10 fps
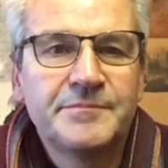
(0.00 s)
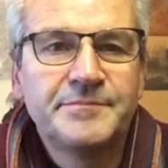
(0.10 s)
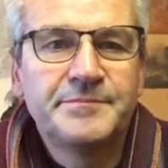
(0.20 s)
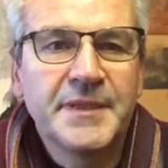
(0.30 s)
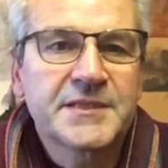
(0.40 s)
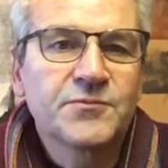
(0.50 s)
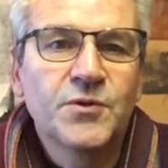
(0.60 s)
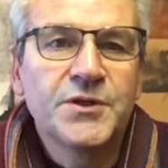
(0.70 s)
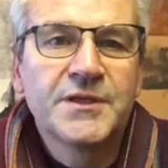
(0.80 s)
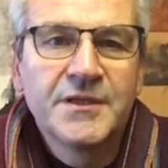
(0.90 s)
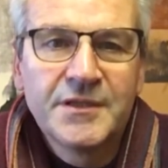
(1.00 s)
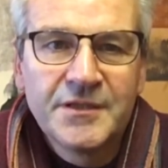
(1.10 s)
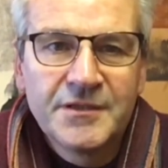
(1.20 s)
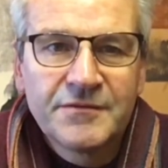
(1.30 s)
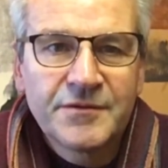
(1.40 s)
bits of wood
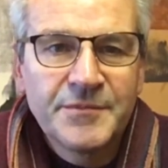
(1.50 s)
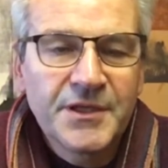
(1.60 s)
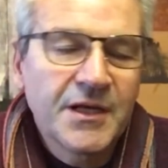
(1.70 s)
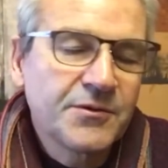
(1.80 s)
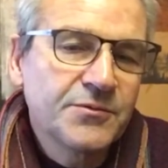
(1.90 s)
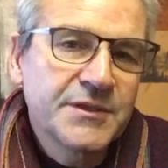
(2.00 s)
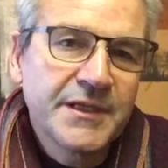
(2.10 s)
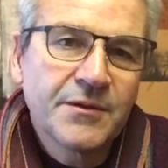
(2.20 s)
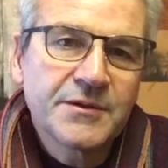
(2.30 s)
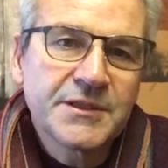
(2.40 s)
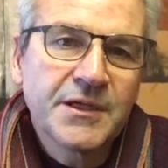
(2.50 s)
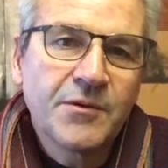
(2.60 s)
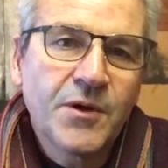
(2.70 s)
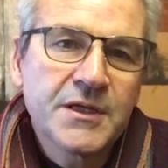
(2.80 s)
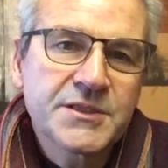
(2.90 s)
from the local
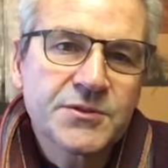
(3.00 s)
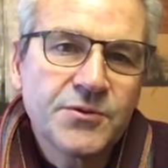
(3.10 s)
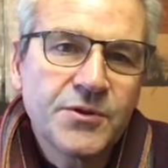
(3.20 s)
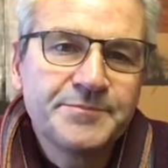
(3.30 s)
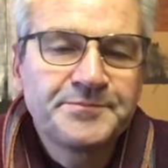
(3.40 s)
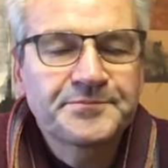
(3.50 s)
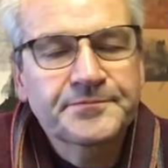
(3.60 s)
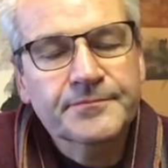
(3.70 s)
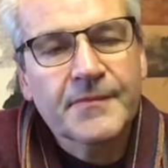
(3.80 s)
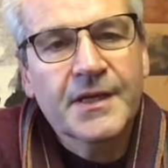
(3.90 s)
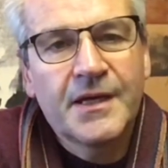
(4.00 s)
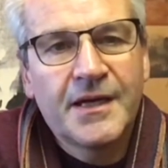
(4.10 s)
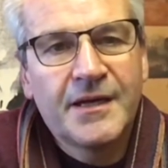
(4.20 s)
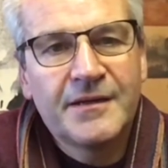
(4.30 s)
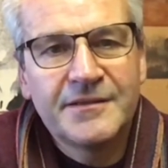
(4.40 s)
DIY store,
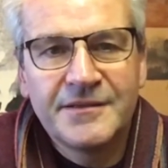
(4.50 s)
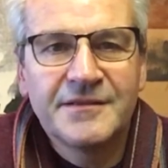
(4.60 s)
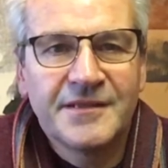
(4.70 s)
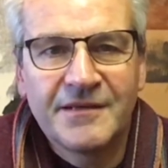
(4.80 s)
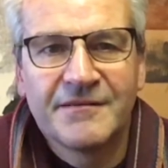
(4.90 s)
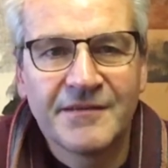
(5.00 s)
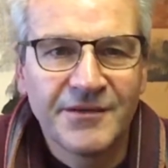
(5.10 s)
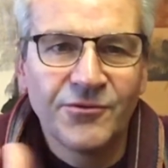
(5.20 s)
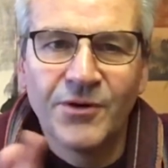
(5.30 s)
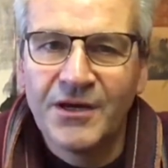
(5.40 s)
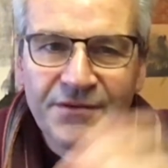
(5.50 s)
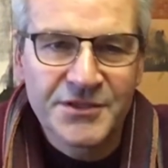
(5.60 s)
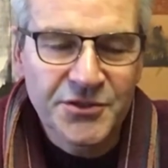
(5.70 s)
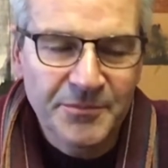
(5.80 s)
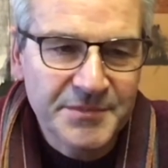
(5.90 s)
you know they're all over the
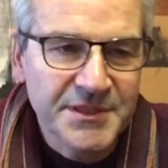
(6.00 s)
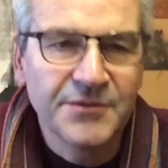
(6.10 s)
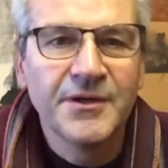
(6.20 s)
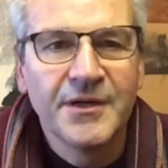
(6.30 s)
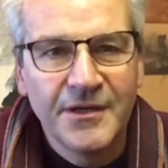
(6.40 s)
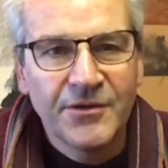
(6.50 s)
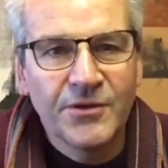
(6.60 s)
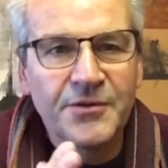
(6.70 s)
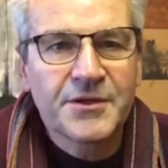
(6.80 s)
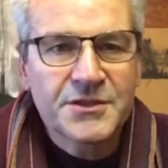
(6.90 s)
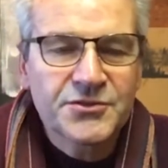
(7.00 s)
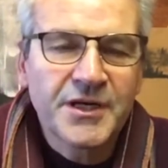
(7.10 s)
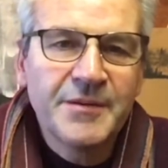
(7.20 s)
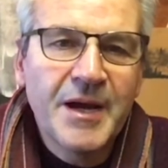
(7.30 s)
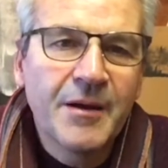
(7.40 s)
shop. So although you can straighten
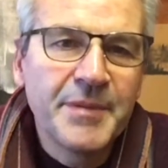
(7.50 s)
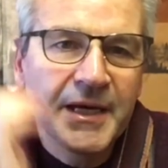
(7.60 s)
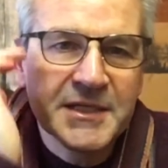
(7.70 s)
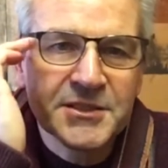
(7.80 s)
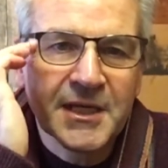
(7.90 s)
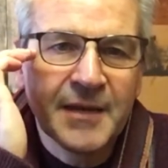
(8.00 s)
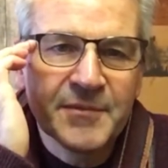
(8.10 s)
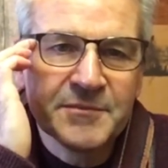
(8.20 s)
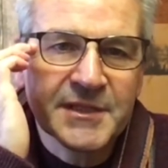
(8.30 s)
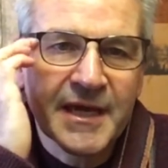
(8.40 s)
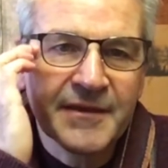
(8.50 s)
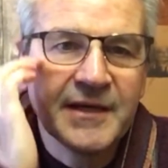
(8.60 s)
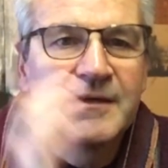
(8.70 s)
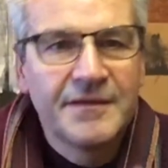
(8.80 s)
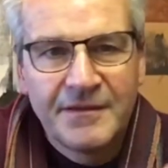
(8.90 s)
them out a bit as you clamp them together,
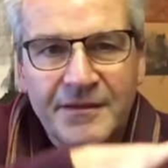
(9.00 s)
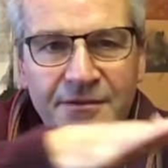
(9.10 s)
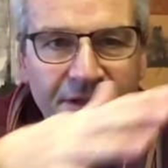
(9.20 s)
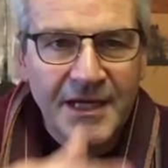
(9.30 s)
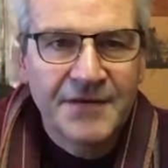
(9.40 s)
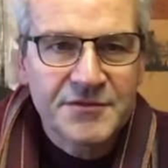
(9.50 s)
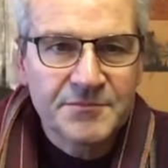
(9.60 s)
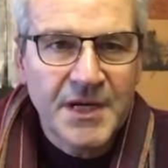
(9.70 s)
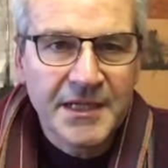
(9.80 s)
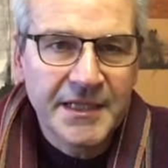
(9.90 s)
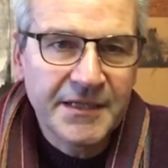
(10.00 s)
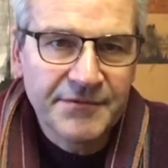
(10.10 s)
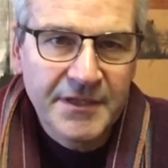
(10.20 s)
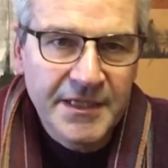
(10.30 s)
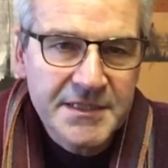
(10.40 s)
you're going to have some
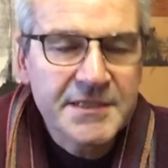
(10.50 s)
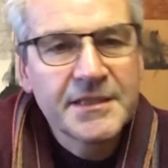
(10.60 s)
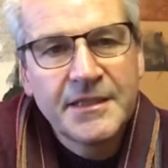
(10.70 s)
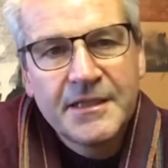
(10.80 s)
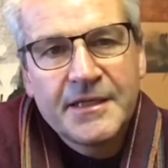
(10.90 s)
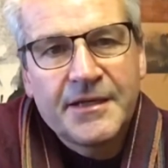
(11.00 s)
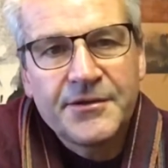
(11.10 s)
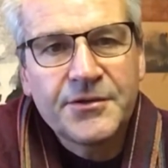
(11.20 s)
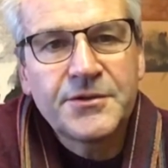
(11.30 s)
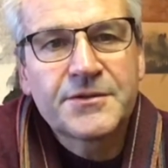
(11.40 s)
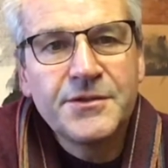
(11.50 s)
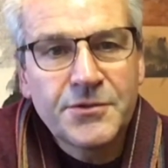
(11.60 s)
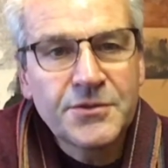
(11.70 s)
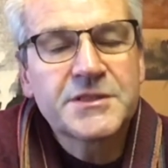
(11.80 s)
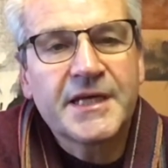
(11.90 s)
unevenness. Now you
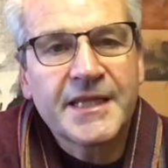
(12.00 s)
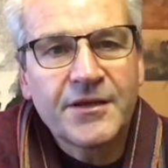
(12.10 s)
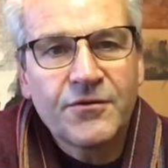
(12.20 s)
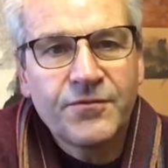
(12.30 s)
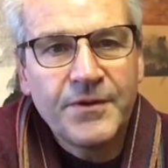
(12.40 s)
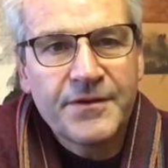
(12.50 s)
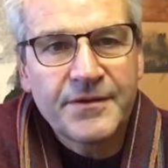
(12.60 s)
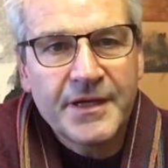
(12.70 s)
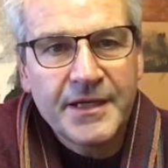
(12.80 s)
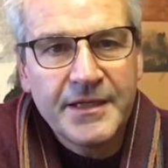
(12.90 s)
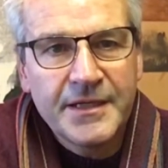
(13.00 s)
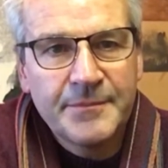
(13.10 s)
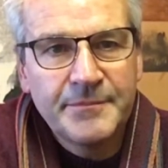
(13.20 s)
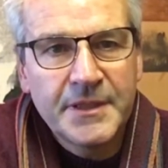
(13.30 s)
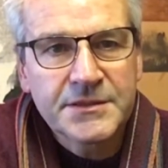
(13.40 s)
could take that off with a
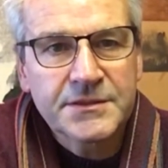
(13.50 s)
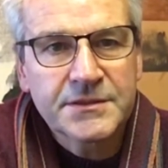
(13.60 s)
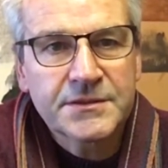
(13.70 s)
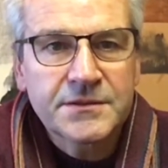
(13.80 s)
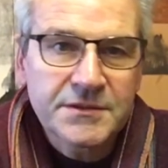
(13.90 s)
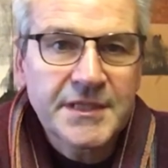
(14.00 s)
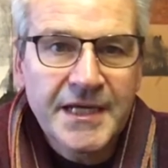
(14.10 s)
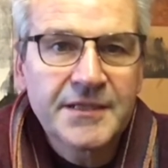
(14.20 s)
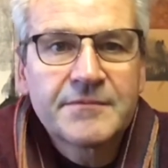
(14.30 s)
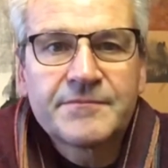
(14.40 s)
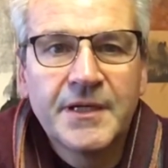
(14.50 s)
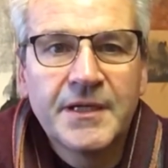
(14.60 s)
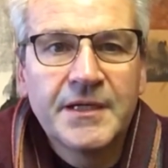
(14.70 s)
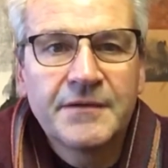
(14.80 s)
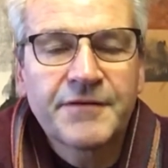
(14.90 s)
standard
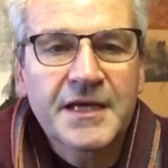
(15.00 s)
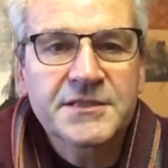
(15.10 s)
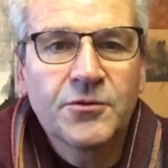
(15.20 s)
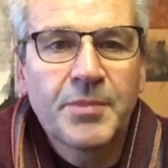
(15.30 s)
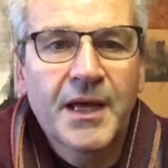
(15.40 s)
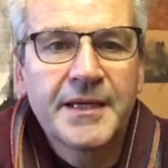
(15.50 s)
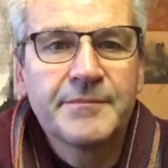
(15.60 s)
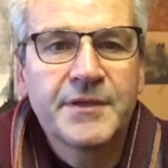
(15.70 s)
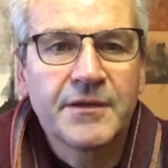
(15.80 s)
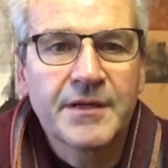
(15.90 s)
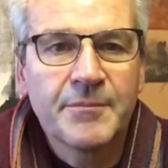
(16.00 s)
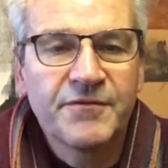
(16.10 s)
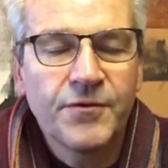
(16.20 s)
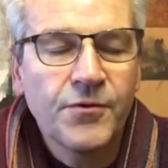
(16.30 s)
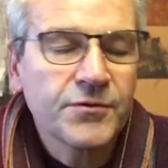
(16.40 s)
flat sole plane, number
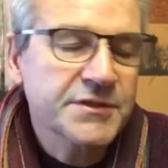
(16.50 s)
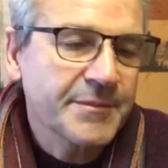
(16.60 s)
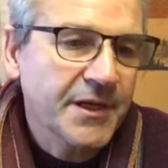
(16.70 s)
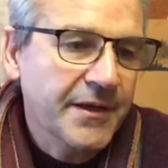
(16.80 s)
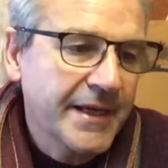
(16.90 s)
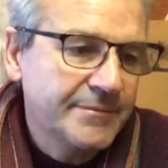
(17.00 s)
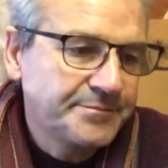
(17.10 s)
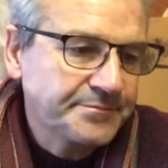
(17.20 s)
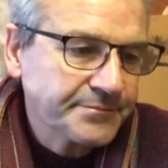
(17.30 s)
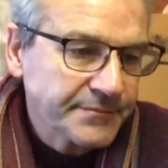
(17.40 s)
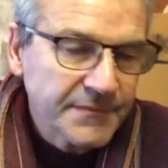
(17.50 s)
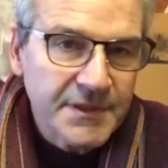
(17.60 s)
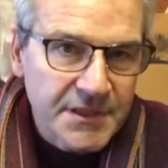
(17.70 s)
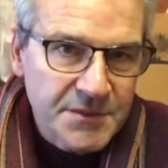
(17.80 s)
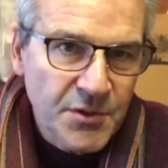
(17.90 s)
4 or something like that,
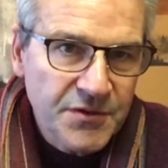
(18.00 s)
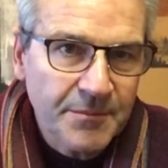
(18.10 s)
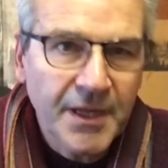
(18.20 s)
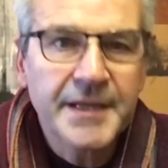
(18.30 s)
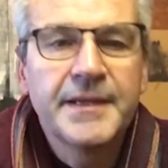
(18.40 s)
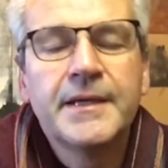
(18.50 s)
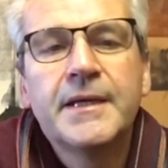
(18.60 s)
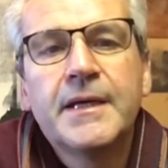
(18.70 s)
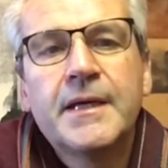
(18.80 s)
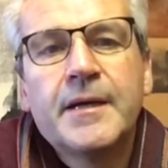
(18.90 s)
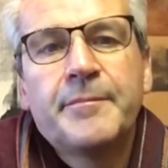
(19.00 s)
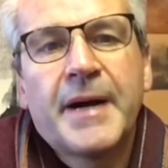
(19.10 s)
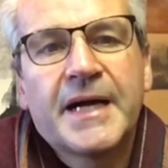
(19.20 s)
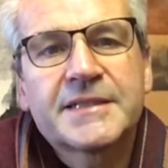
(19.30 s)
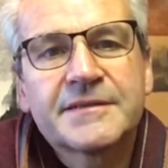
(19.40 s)
smoothing plane,
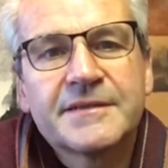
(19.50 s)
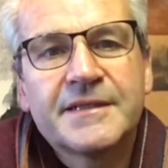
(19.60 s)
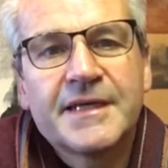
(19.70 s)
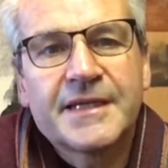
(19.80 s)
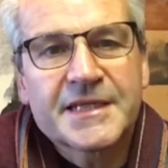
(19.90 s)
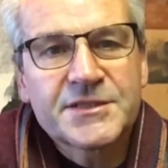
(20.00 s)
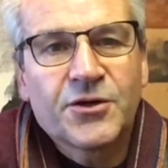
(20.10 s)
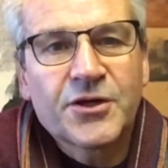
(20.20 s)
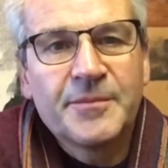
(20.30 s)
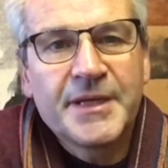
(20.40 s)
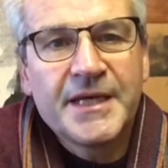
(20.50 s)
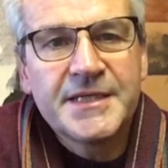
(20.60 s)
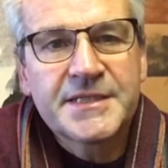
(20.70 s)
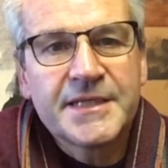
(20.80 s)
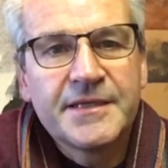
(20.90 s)
but that's not going to be
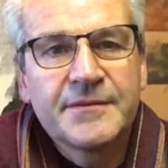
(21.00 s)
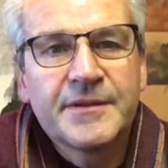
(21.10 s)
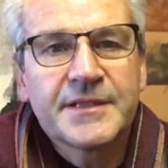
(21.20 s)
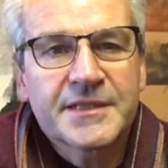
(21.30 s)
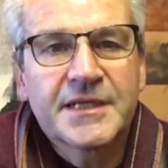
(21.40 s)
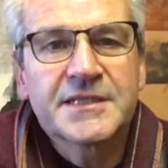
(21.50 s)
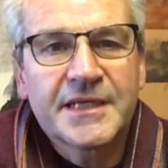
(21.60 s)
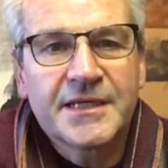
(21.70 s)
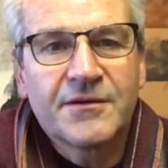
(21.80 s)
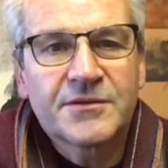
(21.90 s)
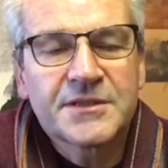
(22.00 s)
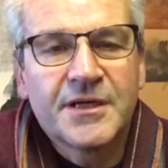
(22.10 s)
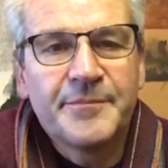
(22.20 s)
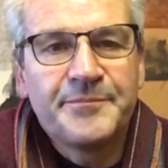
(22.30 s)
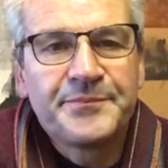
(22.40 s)
easy. It's going to take a long
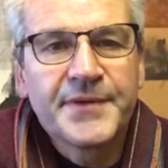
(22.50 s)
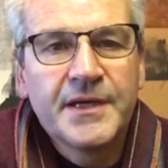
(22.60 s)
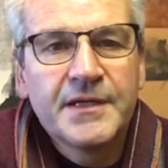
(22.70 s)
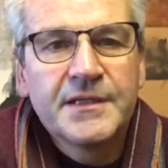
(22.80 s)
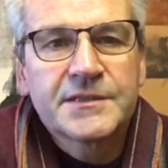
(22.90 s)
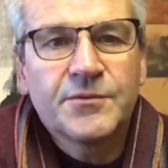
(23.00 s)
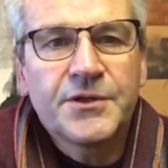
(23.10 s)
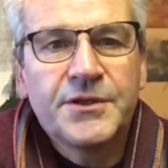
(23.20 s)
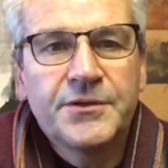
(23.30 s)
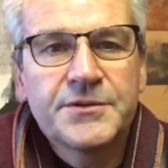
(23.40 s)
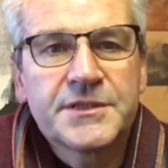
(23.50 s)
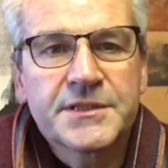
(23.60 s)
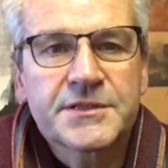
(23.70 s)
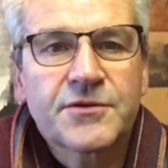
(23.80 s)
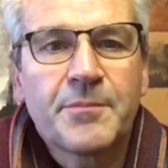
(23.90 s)
time. So what you use is a
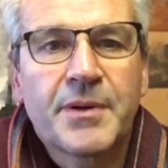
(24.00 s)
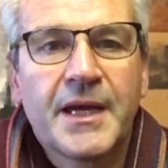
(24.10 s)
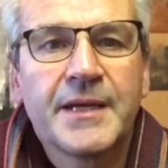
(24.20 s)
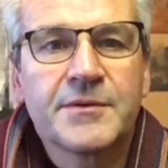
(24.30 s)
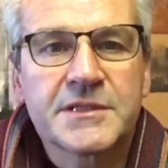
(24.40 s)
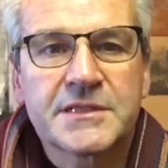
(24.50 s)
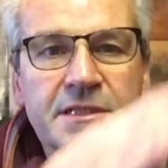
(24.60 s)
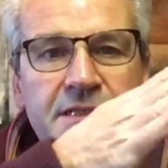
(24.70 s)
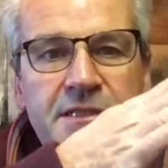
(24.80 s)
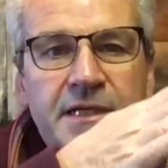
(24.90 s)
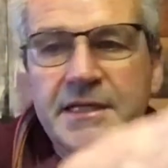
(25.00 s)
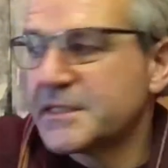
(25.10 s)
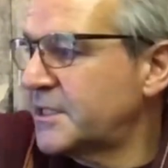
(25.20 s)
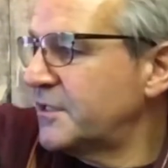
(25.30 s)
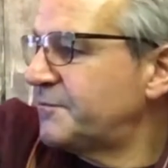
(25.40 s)
scrub plane, which as I say is a
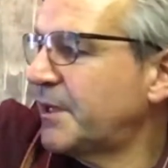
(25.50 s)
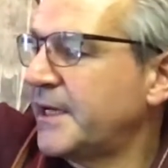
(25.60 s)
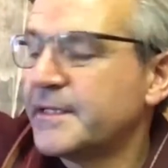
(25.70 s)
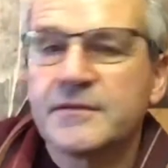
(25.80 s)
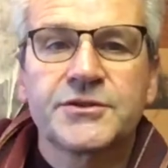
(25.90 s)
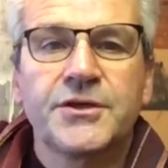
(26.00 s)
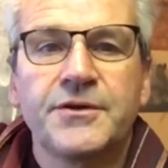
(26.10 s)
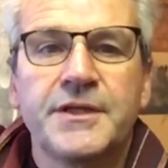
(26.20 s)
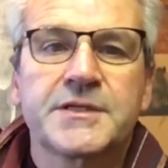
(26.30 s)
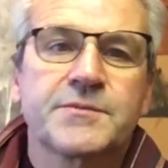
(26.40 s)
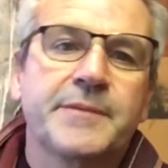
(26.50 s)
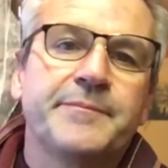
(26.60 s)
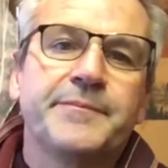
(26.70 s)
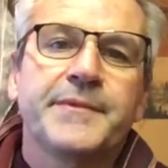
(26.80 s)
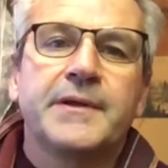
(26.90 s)
curved blade. I'll show you this one.
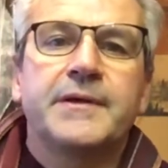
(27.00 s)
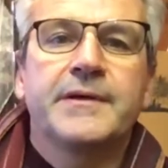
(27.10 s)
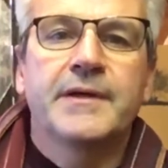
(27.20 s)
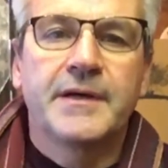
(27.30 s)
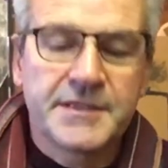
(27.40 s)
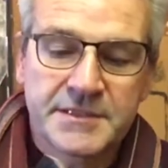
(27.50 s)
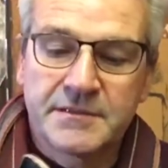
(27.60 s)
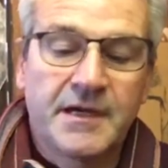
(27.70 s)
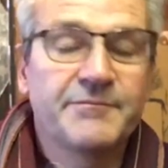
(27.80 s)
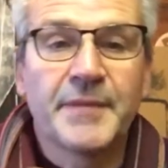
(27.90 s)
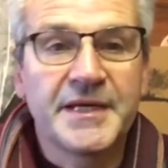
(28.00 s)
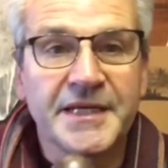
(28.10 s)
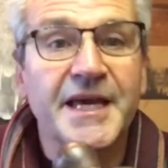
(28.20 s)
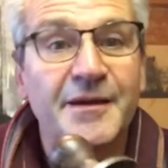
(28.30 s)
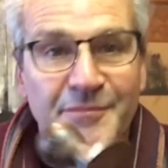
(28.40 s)
This I haven't made
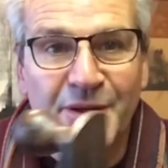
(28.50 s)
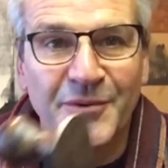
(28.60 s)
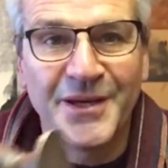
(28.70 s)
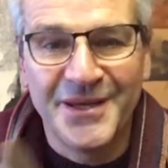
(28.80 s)
it yet, by the way.